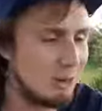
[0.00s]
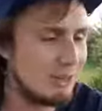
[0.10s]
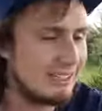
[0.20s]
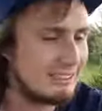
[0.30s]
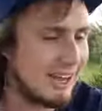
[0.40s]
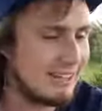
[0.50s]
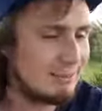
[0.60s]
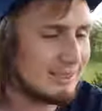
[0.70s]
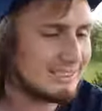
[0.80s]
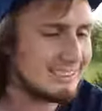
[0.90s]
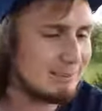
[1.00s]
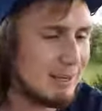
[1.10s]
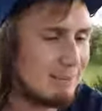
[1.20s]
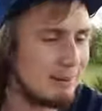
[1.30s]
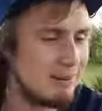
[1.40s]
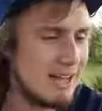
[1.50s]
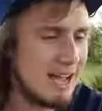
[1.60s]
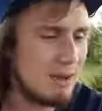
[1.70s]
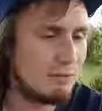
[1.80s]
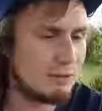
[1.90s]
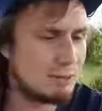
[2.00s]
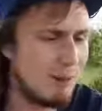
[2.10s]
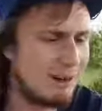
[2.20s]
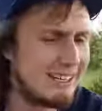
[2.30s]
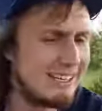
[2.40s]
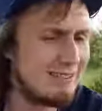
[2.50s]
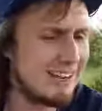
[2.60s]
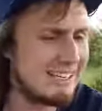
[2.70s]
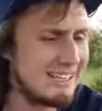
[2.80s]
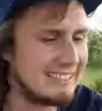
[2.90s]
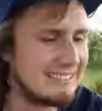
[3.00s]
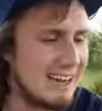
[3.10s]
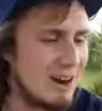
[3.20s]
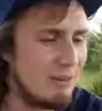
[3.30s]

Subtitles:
talking to other business people for sparking new ideas,